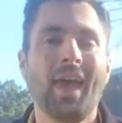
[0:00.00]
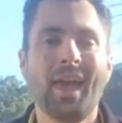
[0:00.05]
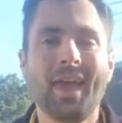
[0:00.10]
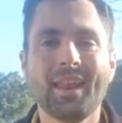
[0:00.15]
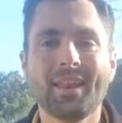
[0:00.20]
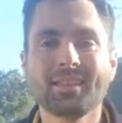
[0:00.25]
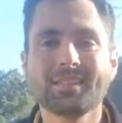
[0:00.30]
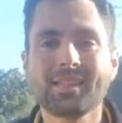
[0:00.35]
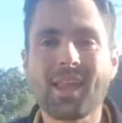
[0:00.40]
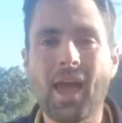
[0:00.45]

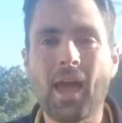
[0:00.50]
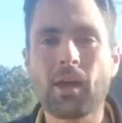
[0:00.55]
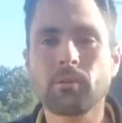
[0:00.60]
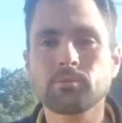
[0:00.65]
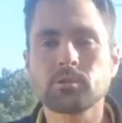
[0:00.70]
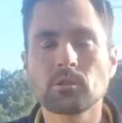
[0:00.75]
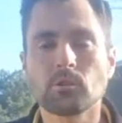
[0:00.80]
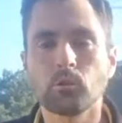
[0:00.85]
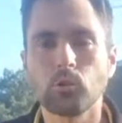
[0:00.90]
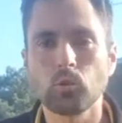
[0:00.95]
It is
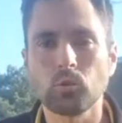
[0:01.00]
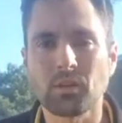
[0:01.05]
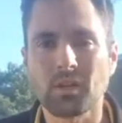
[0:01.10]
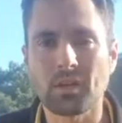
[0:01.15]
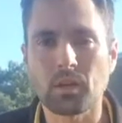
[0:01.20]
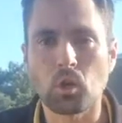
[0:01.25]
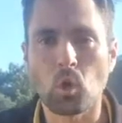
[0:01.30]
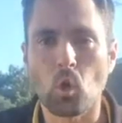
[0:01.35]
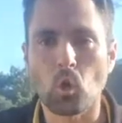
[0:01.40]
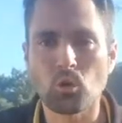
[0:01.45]

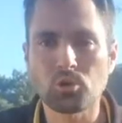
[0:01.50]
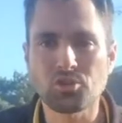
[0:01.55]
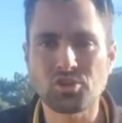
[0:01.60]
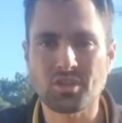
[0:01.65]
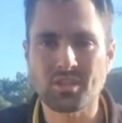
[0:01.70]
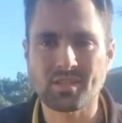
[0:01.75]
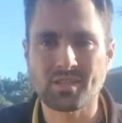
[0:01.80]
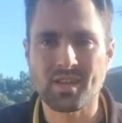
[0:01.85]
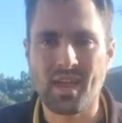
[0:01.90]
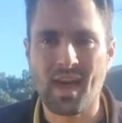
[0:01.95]
absolutely
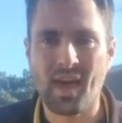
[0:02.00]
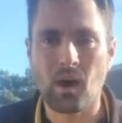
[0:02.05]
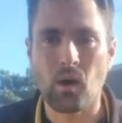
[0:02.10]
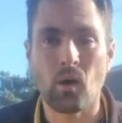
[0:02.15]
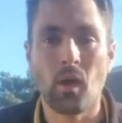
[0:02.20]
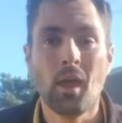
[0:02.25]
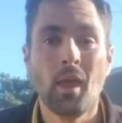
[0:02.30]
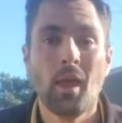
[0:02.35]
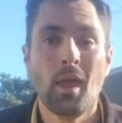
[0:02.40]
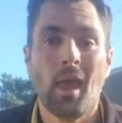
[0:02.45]
gorgeous out,